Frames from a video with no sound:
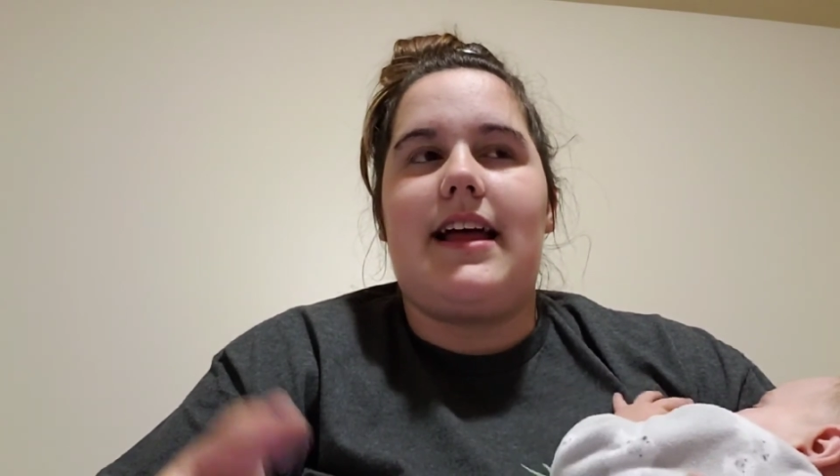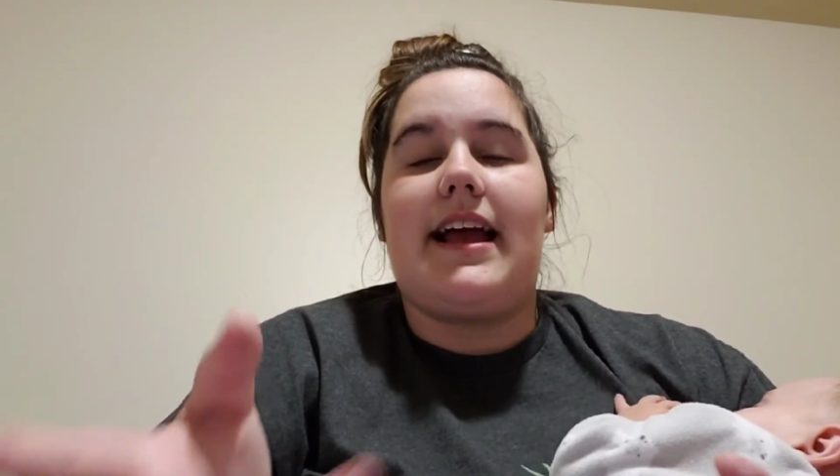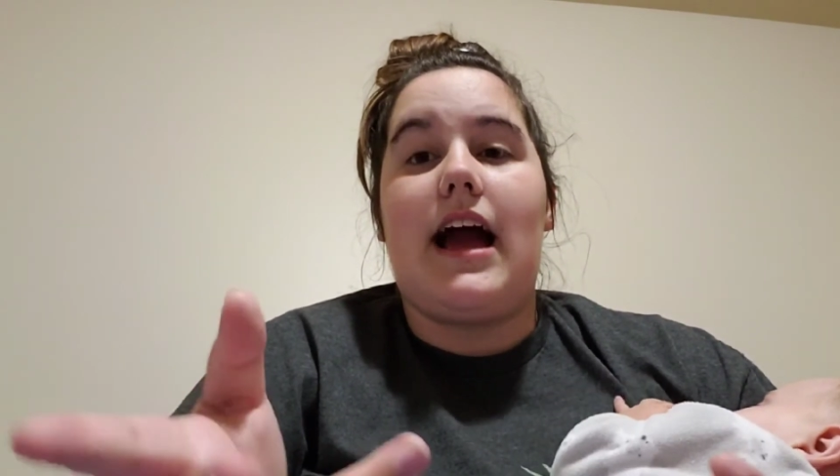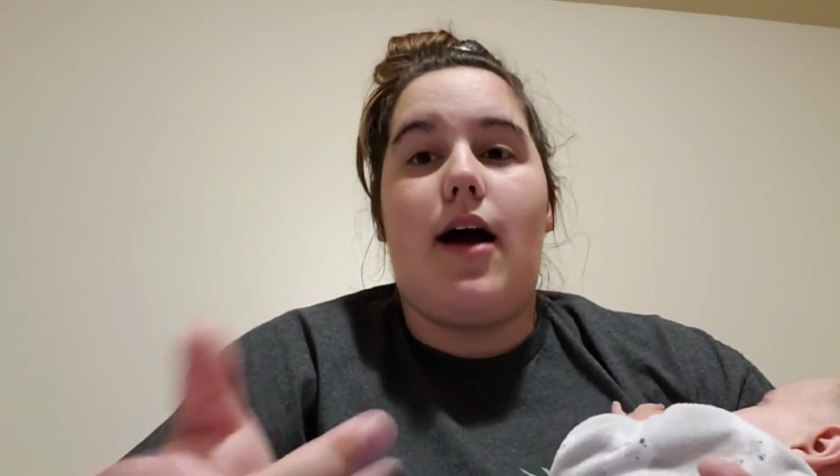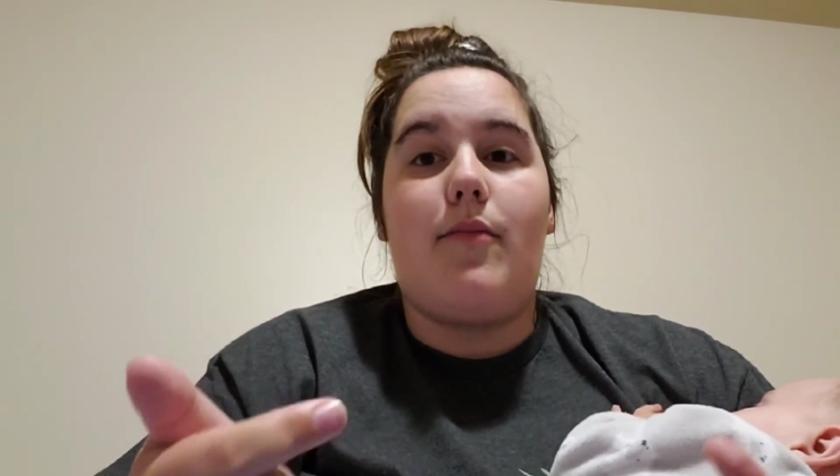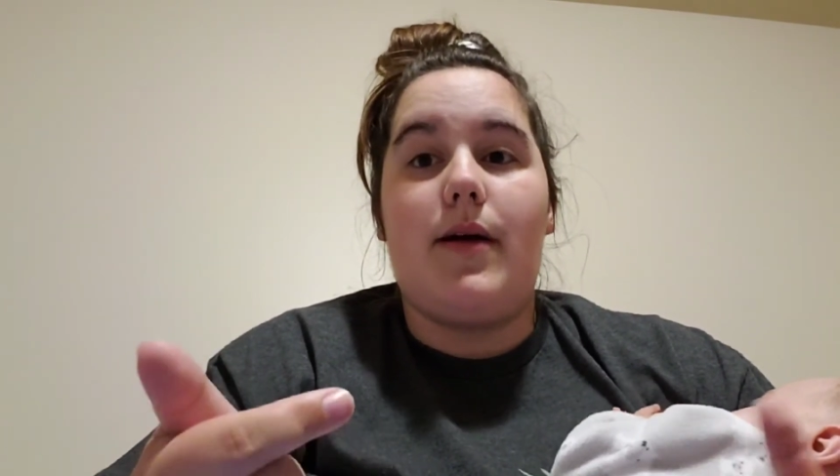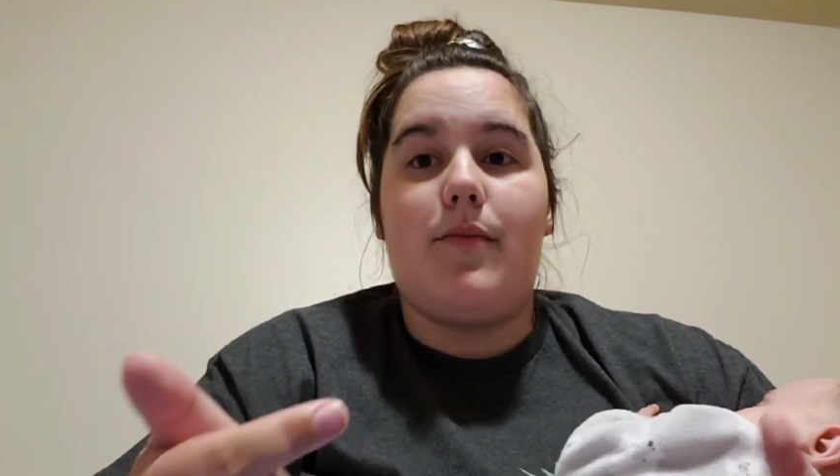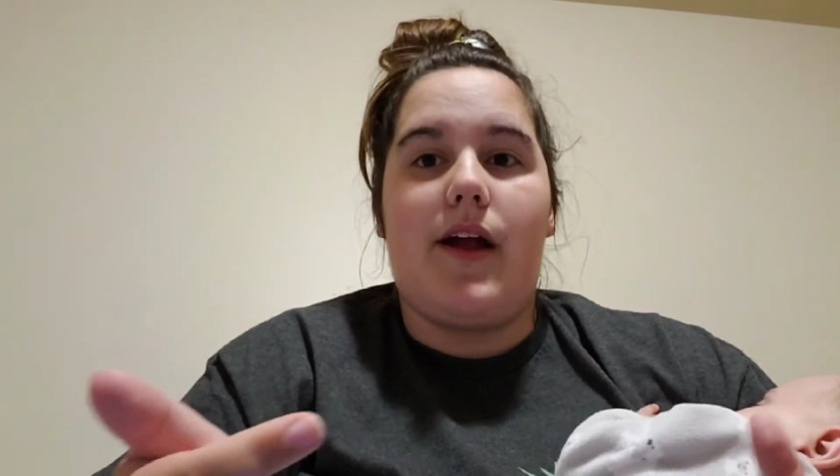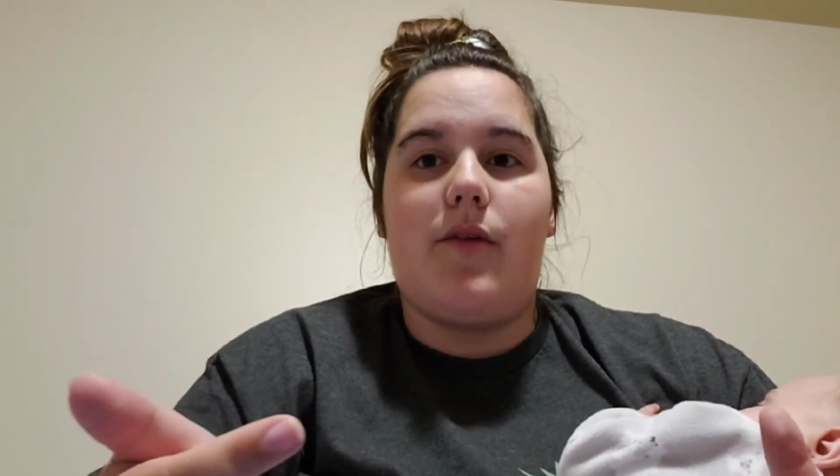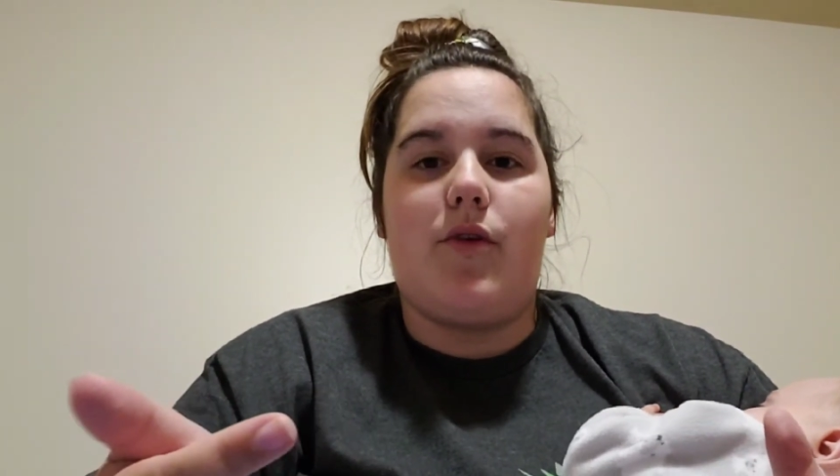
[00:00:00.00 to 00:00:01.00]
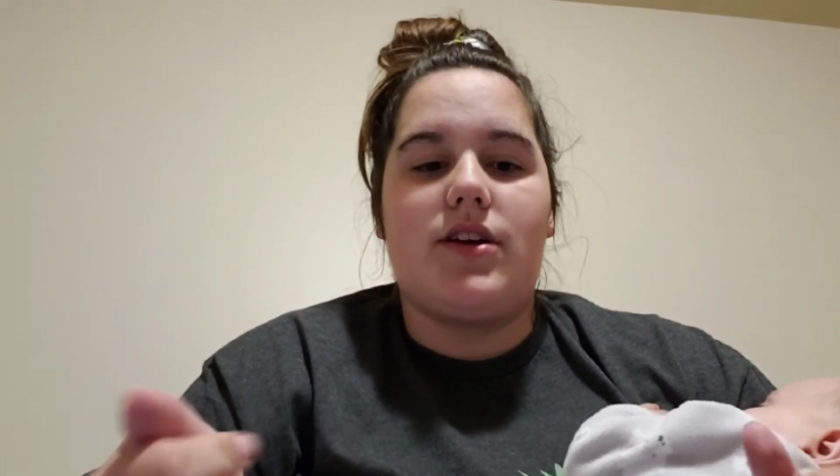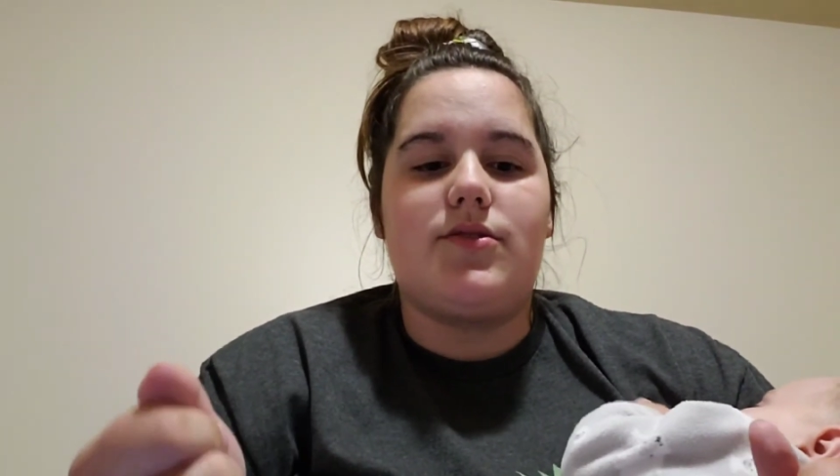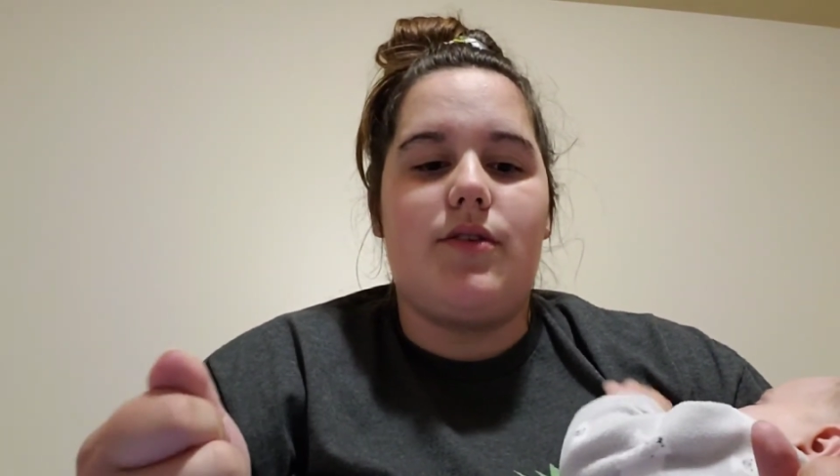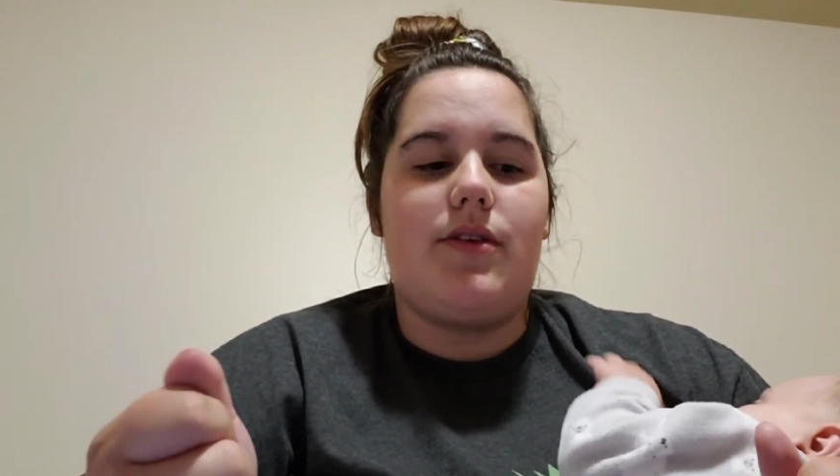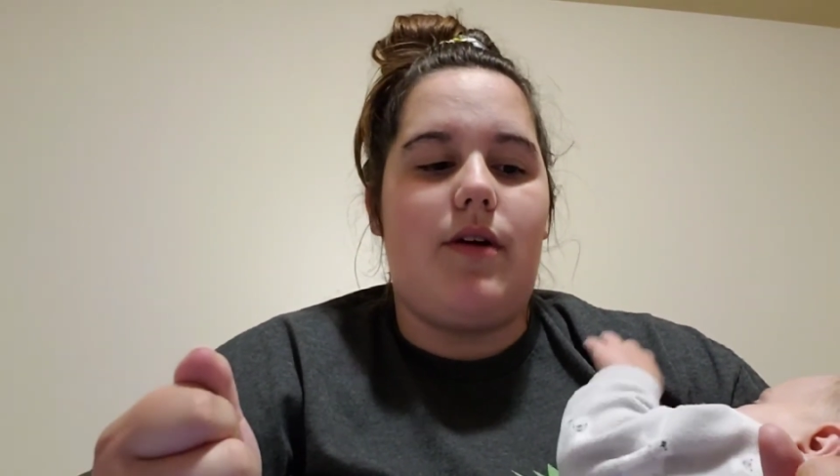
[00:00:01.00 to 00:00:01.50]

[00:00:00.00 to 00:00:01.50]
like how my brain works with